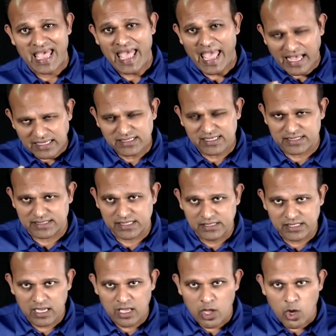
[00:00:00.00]
As a
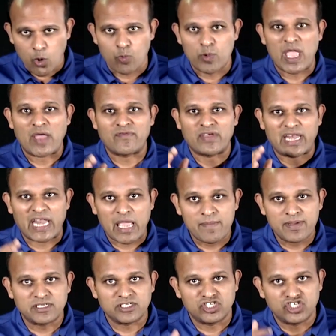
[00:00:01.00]
result, we have
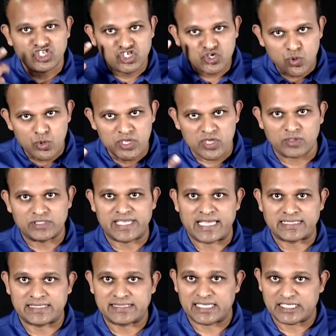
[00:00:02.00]
enabled two use
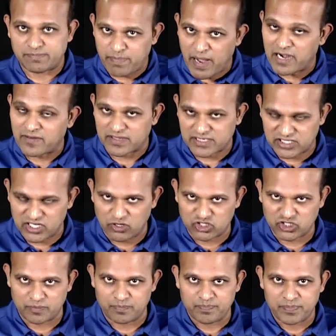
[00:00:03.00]
cases as part of the
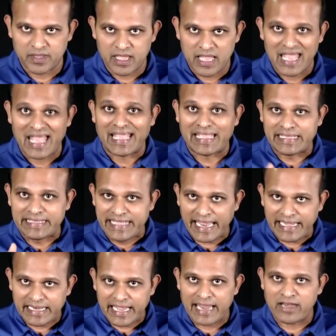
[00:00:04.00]
solution.
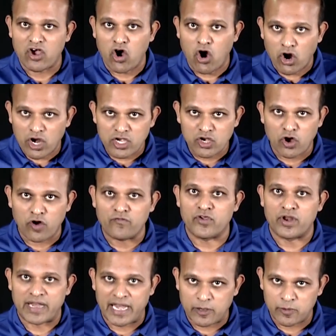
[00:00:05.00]
Get an audit of
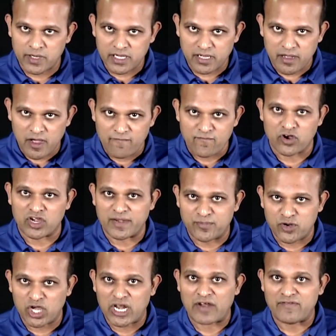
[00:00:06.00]
your network for
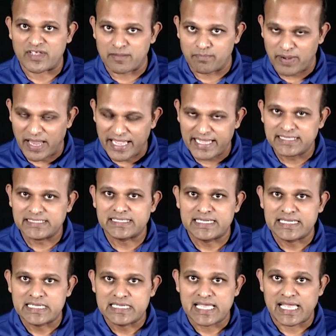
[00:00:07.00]
cryptographic compliance,
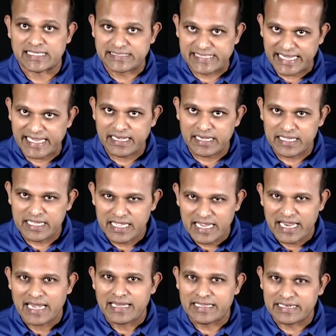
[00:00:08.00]
and secondly,
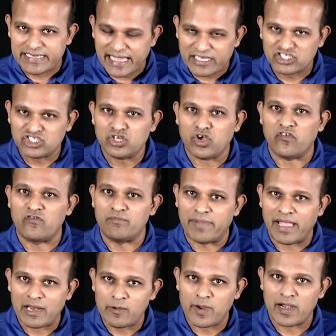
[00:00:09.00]
detection of
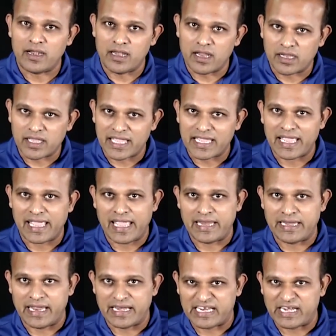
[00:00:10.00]
malware lurking in
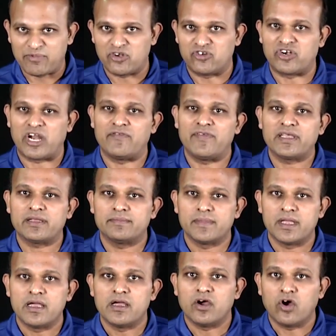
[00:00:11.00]
encrypted traffic
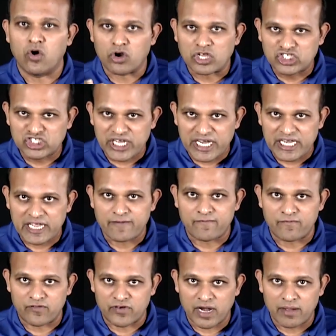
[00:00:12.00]
originating
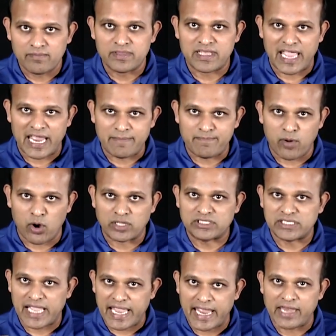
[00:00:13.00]
from the
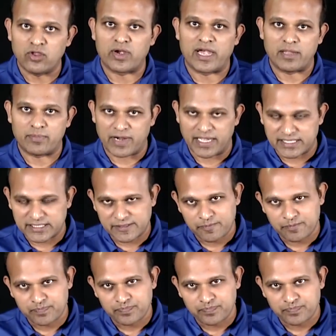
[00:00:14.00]
endpoints in your enterprise.